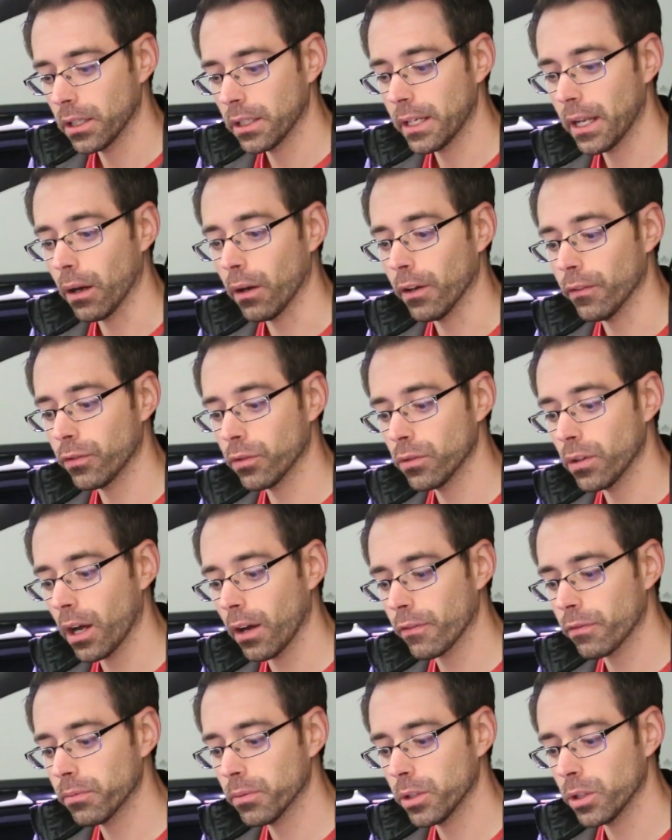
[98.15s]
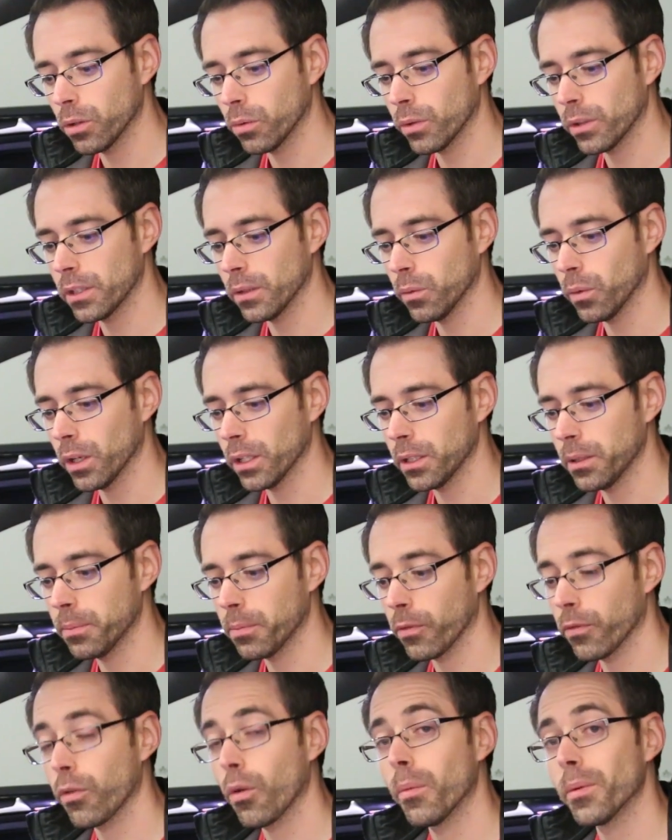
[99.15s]
Now, if you're not familiar with what the
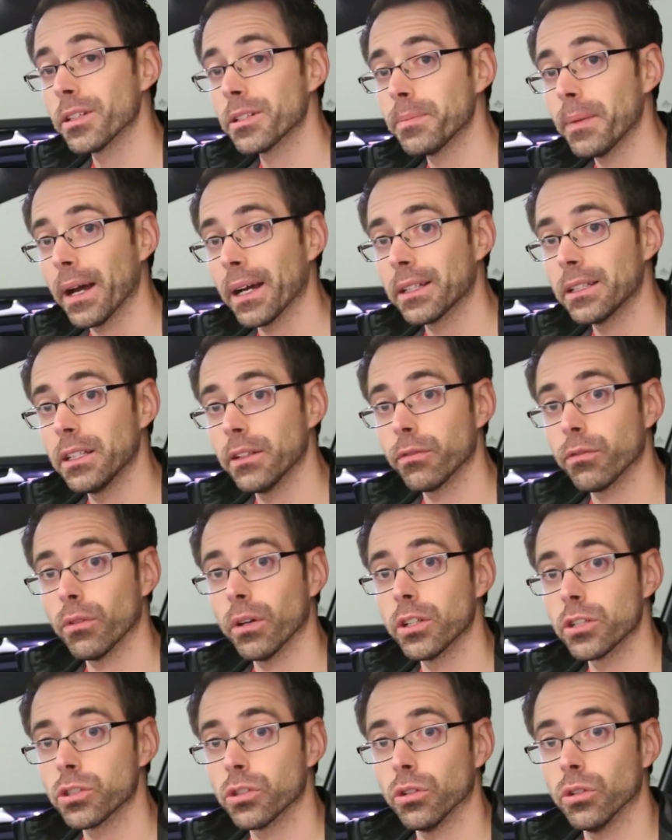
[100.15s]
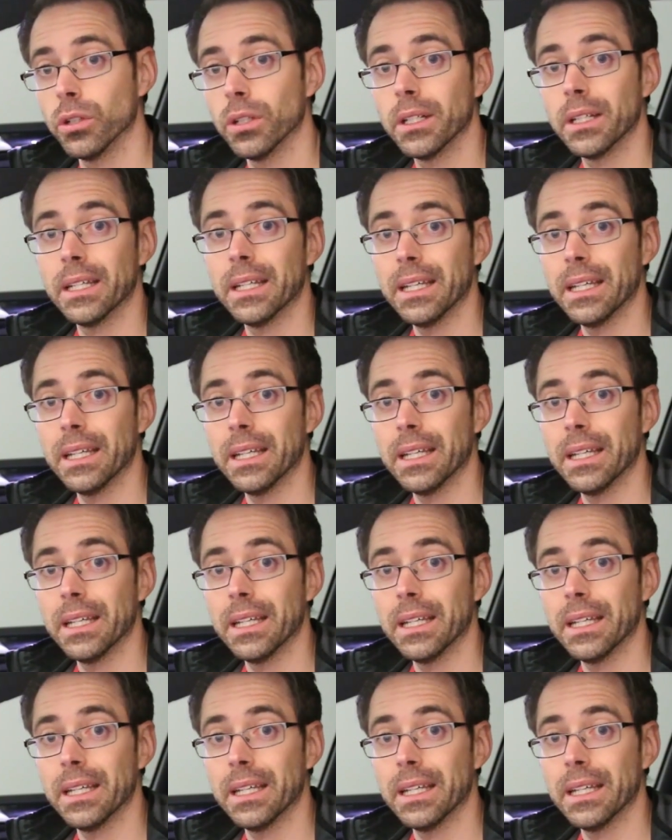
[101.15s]
performance pack differential